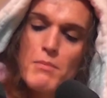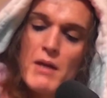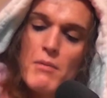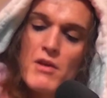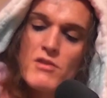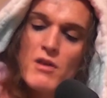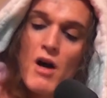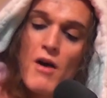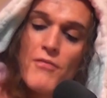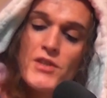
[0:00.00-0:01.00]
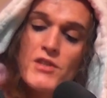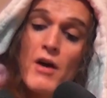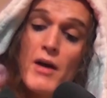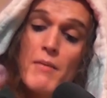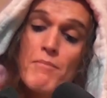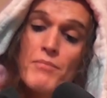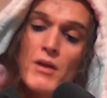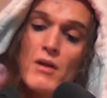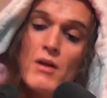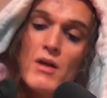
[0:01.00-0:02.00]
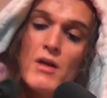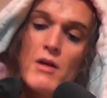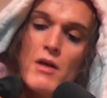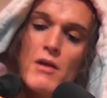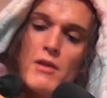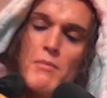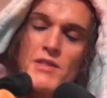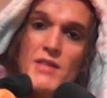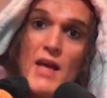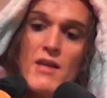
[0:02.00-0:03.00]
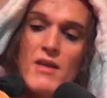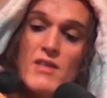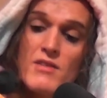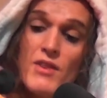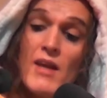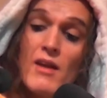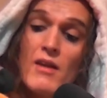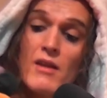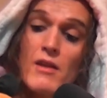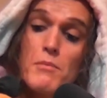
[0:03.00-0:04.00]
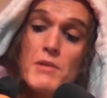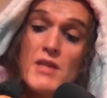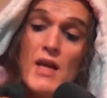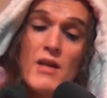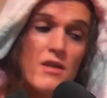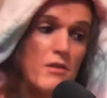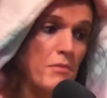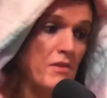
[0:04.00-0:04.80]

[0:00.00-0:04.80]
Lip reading: be, because half the time the mistake is thinking that the mistake is a